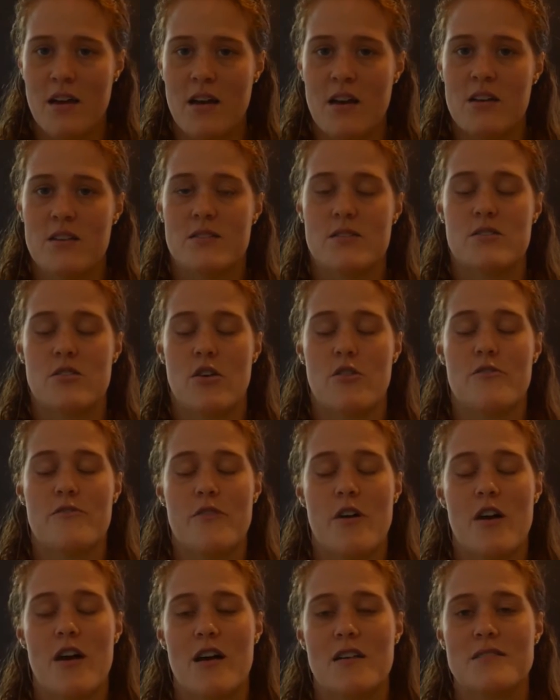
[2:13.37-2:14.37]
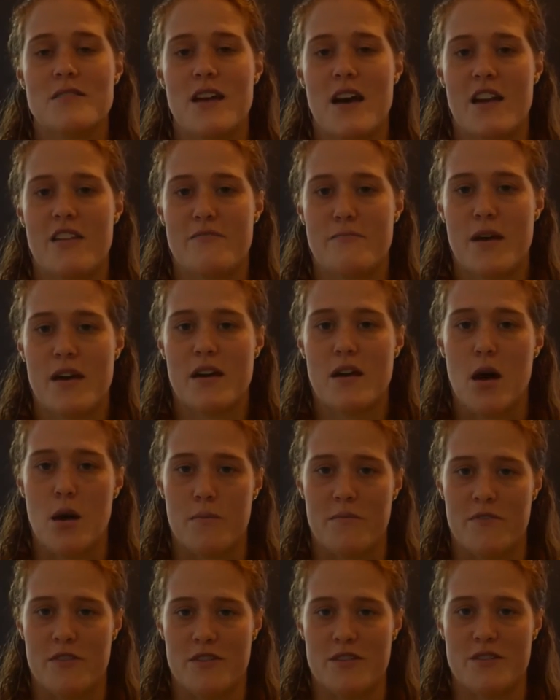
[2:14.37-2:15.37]
so far outside of my
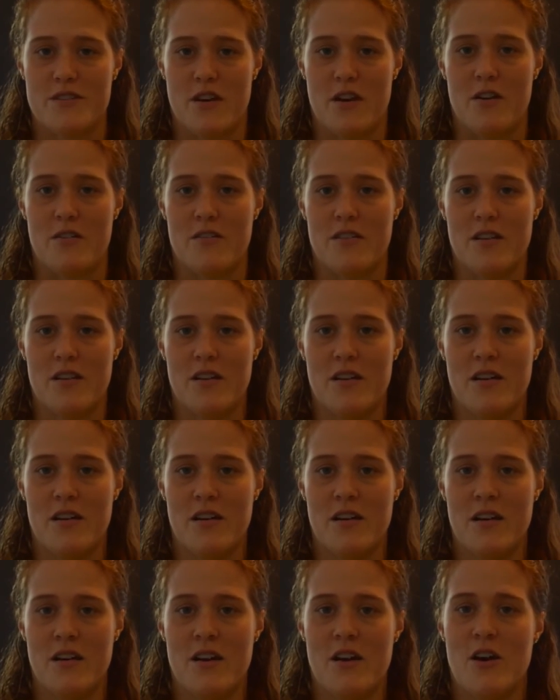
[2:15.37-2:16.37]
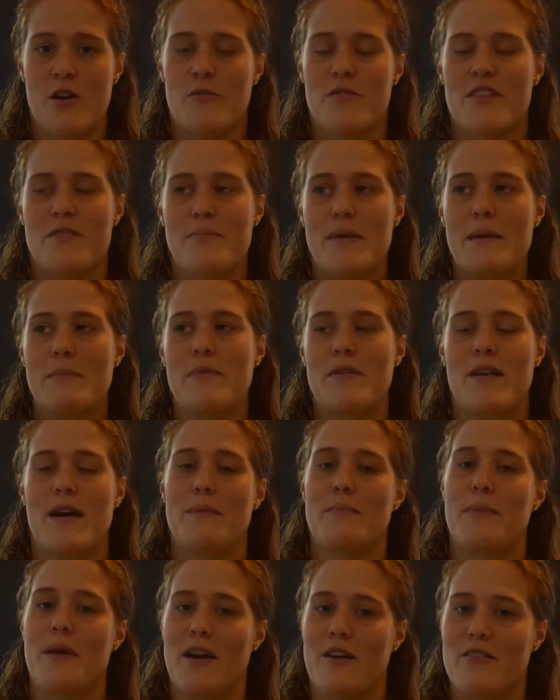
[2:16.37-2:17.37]
comfort zone, with people I
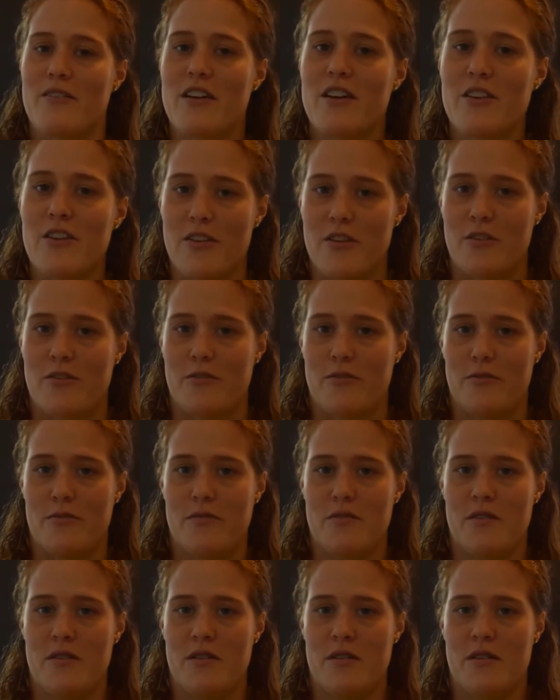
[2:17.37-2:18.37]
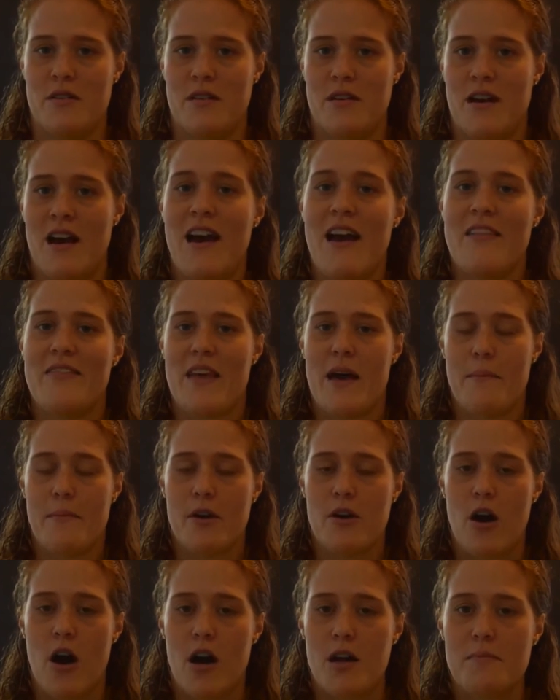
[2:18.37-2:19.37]
barely knew, that
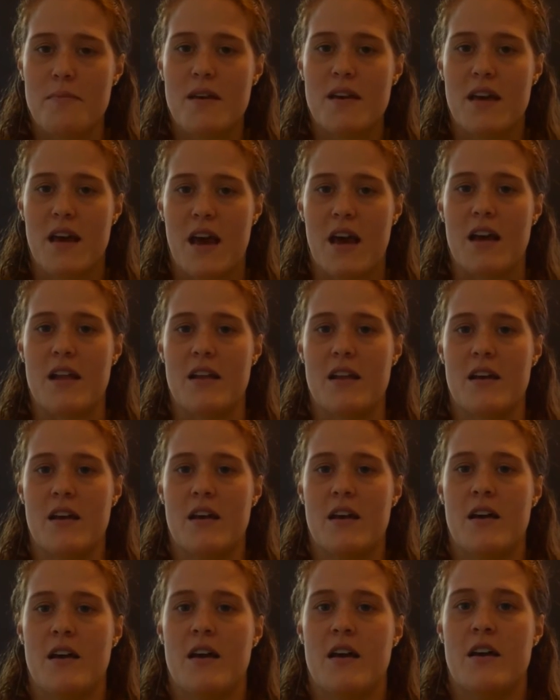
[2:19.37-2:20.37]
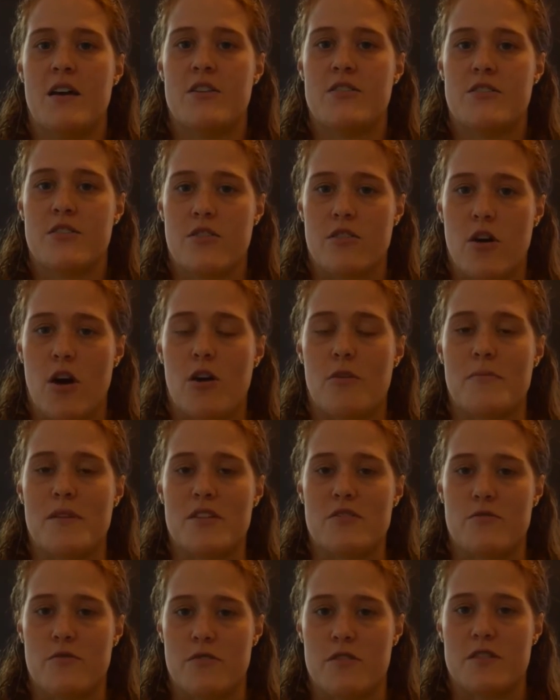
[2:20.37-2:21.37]
God began to call me
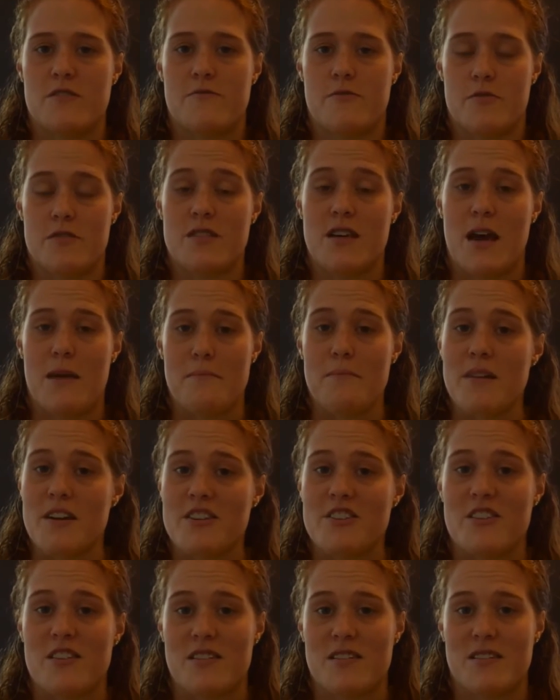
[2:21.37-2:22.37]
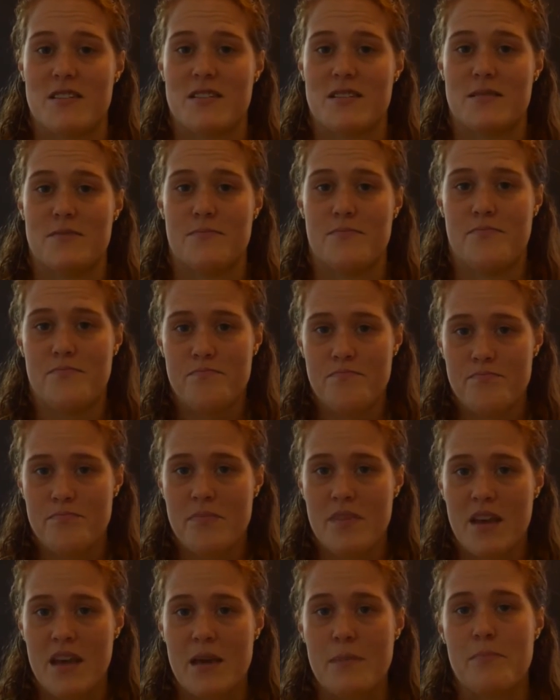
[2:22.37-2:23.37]
towards full-time missions.
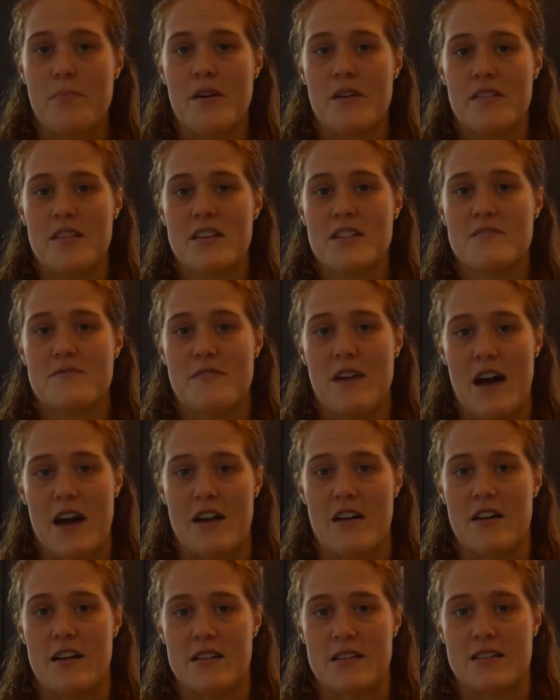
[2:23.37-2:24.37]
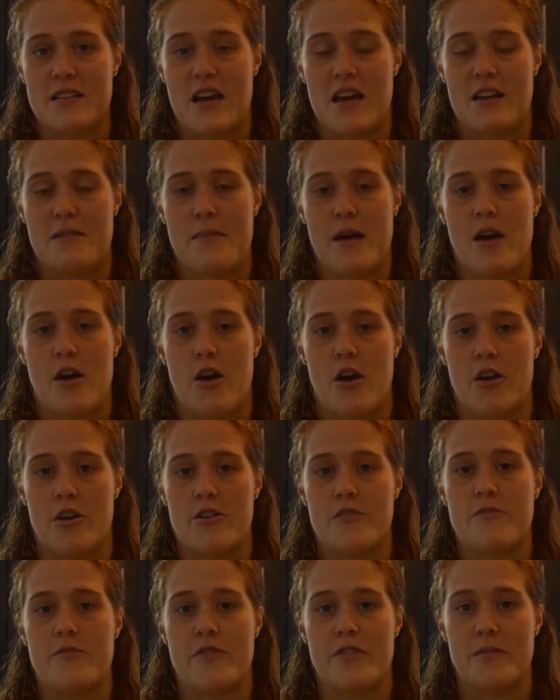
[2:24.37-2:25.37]
He put this fire inside my heart
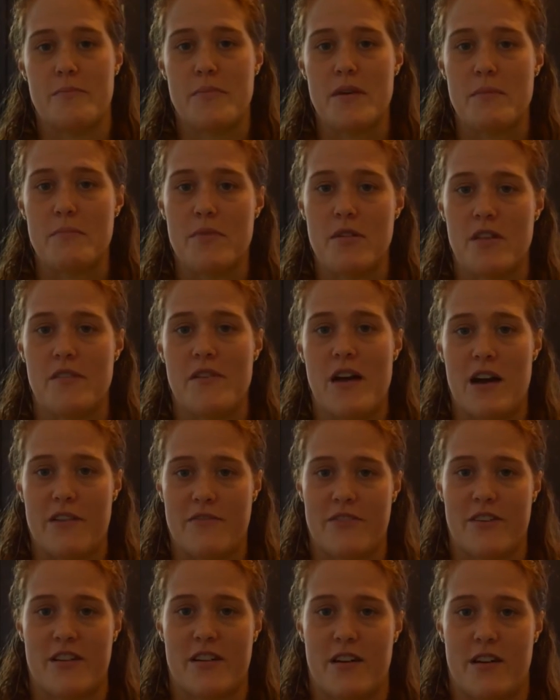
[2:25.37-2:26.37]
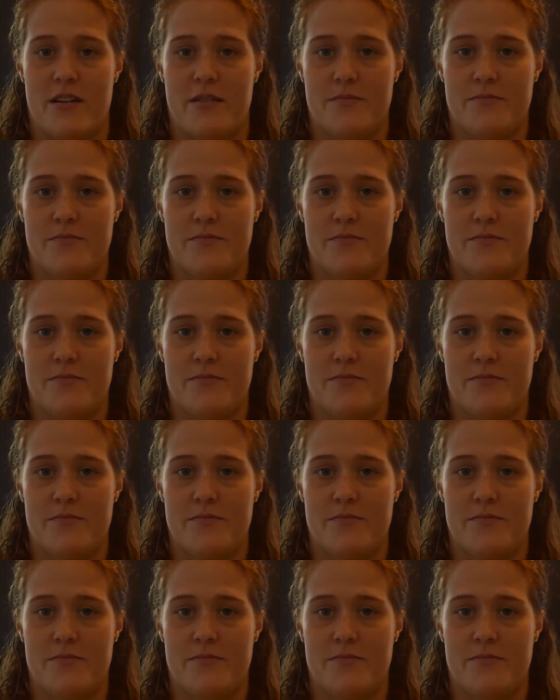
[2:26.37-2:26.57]
for the people of Africa.